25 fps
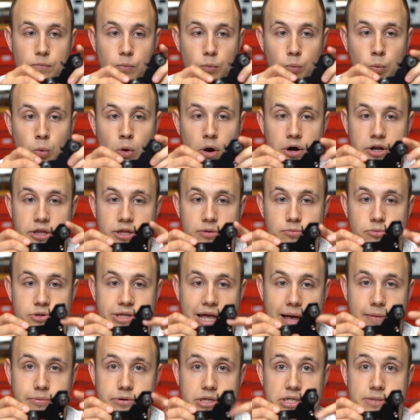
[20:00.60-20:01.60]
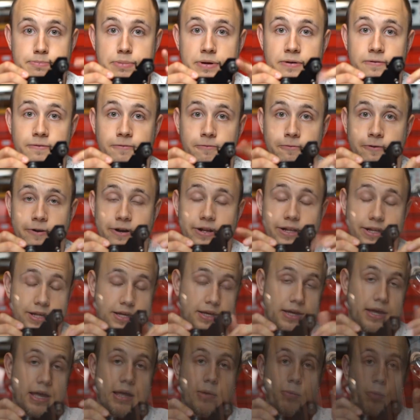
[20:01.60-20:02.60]
one of them was able to spin
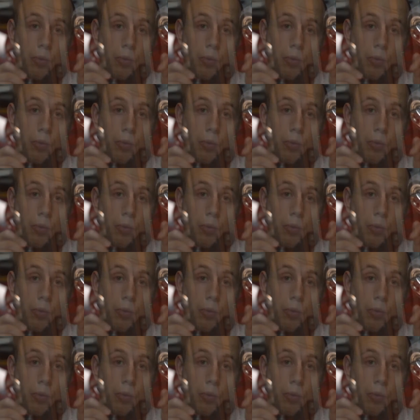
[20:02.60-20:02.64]
freely. It